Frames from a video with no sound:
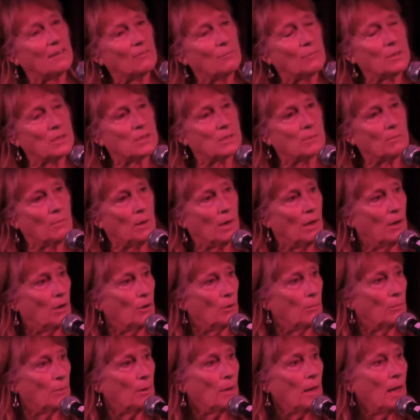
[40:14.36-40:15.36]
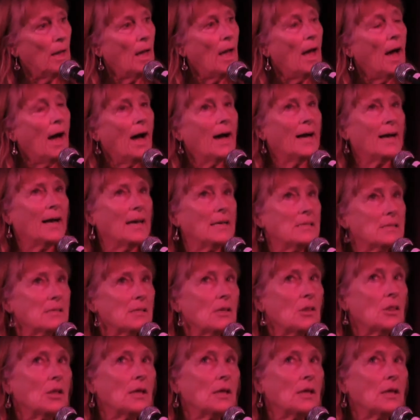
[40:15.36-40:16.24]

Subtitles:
give me some hope. I guess the